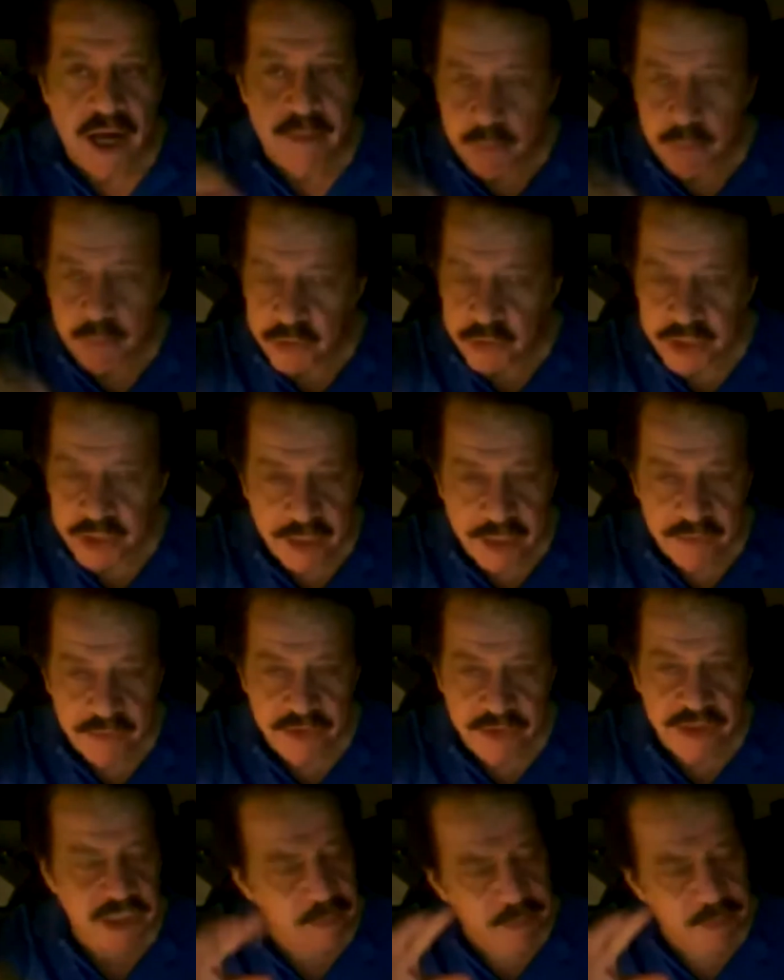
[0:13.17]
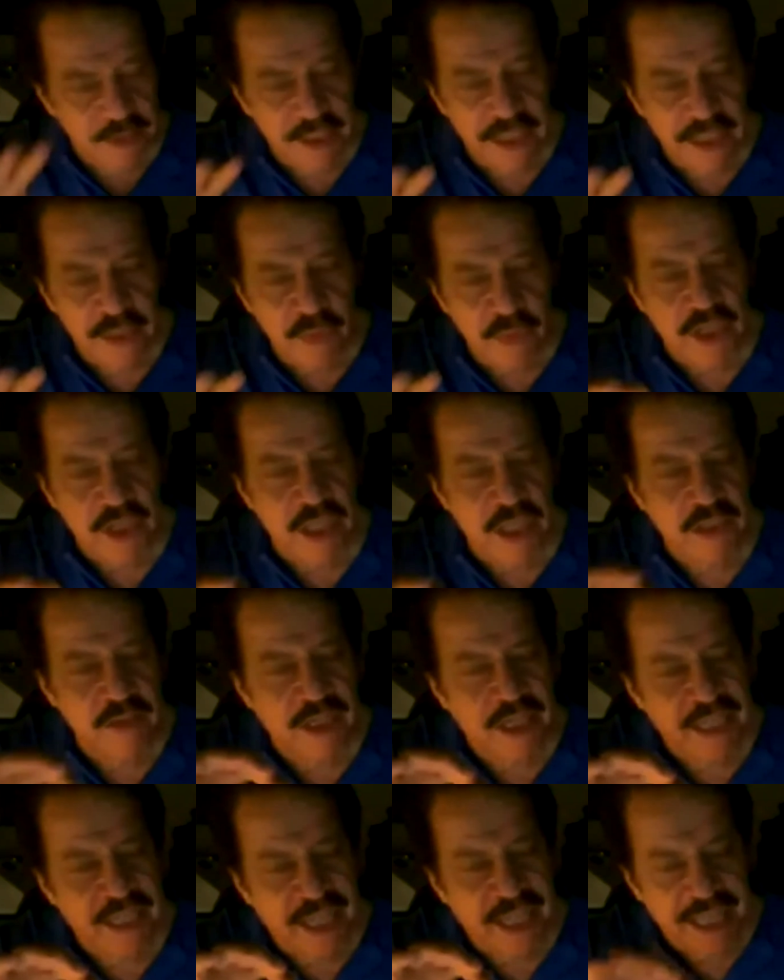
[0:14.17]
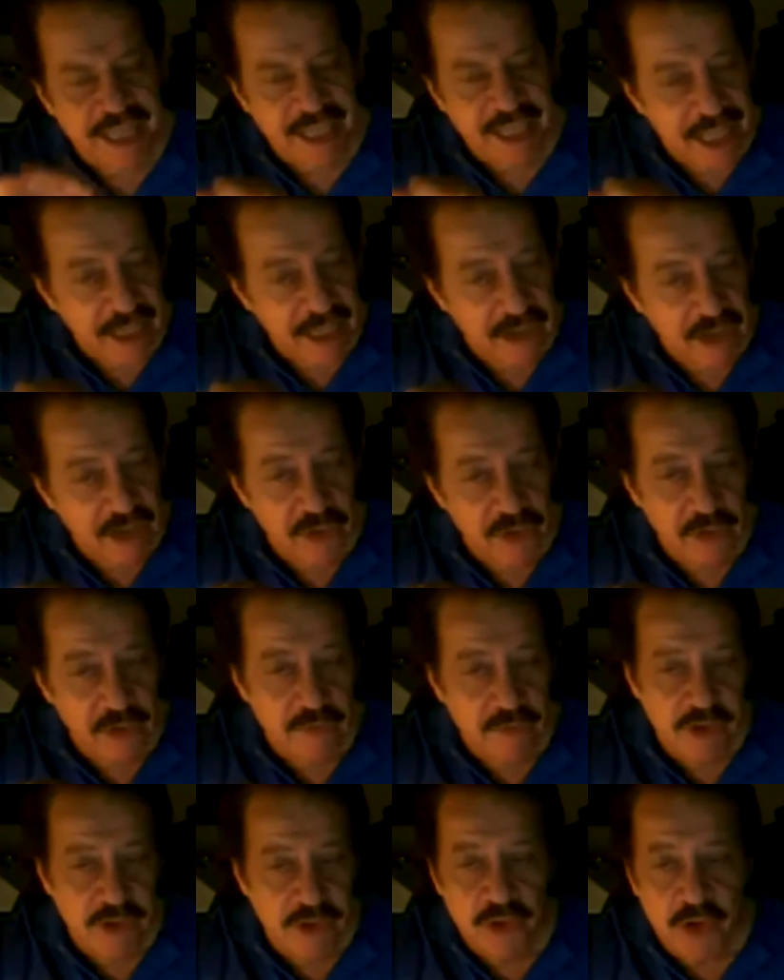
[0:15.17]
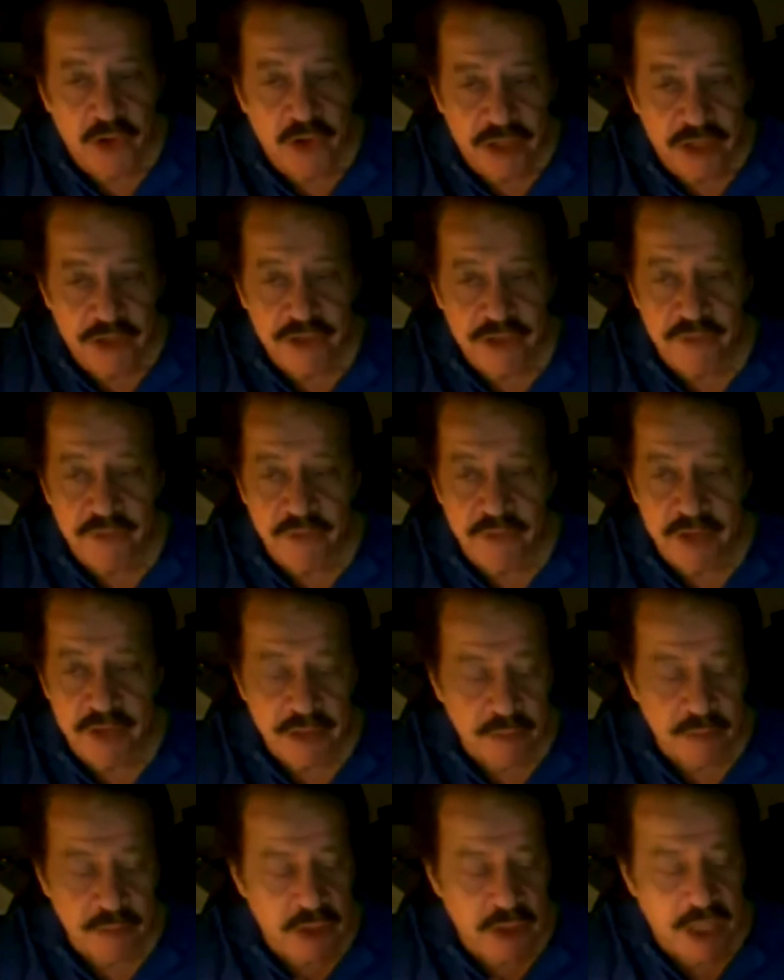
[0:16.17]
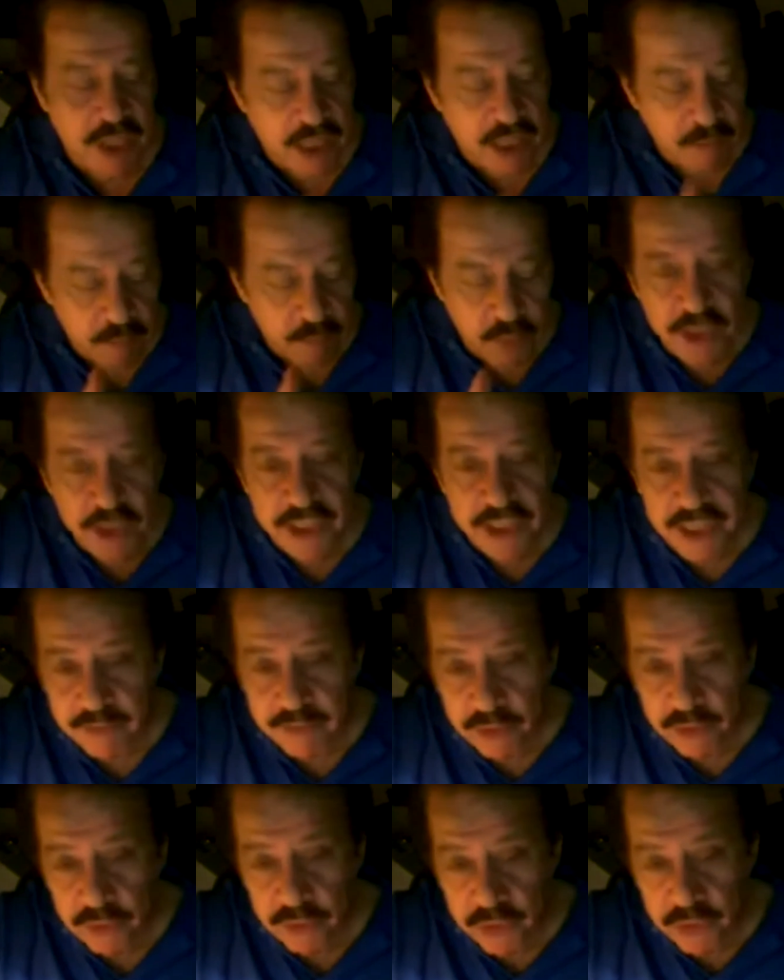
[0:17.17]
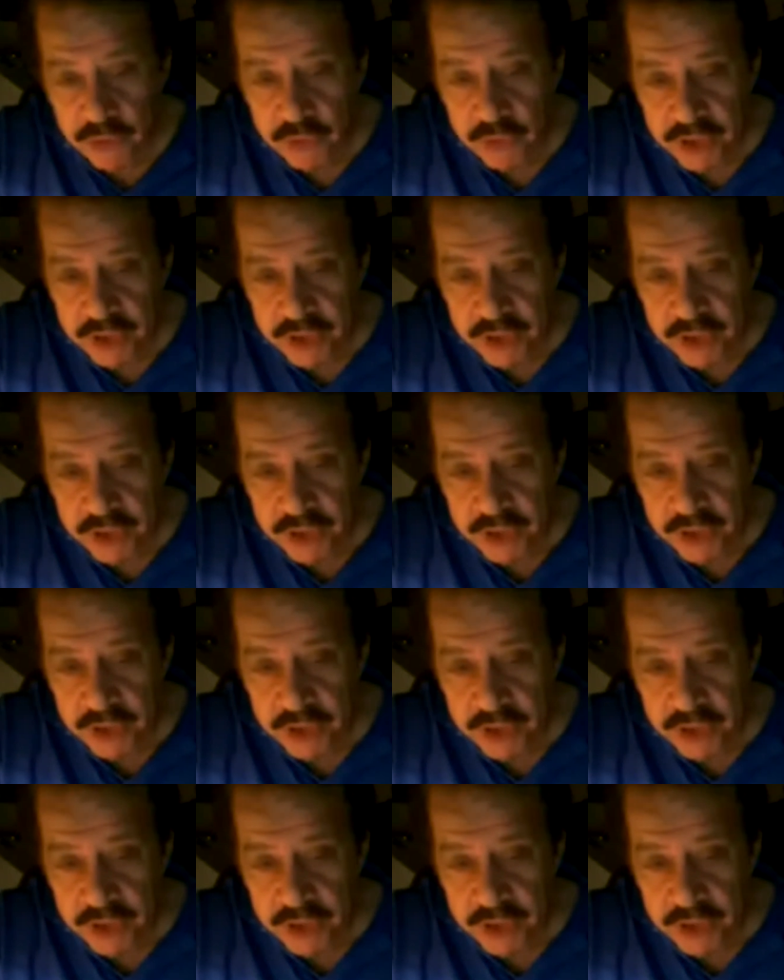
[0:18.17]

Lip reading: pre-dubs. Typically, what I like to do, if the director's available, I'll pre-dub a reel,